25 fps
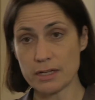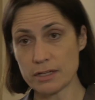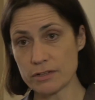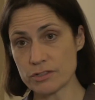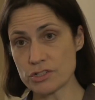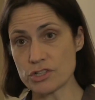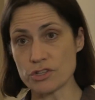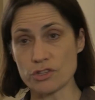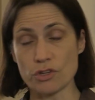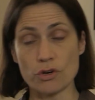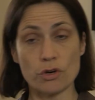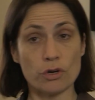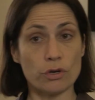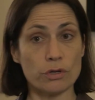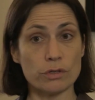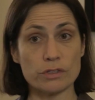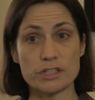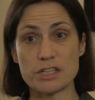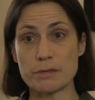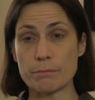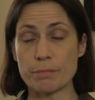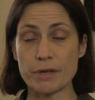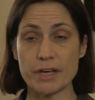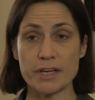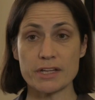so the whole
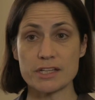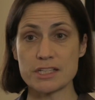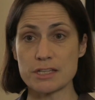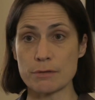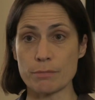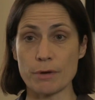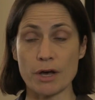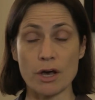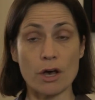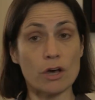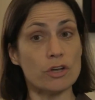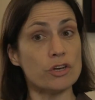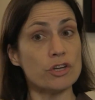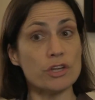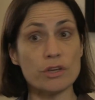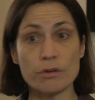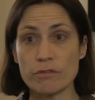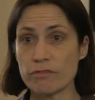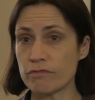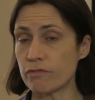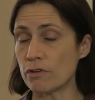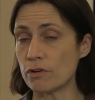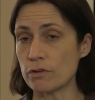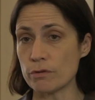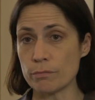debate's about a new
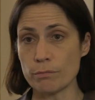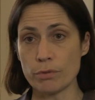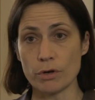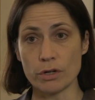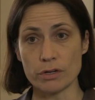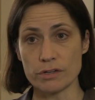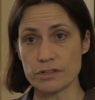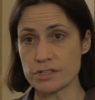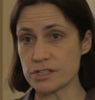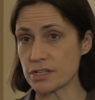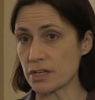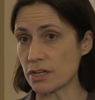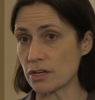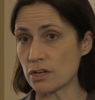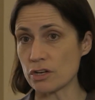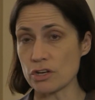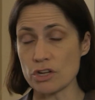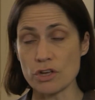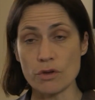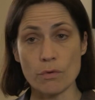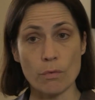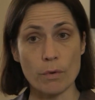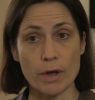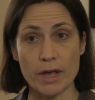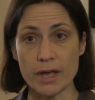foreign policy and a
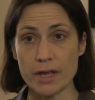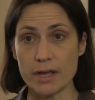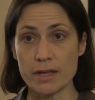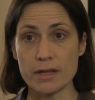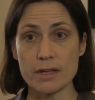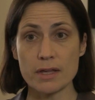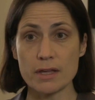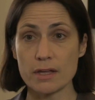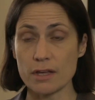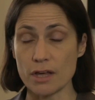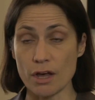new way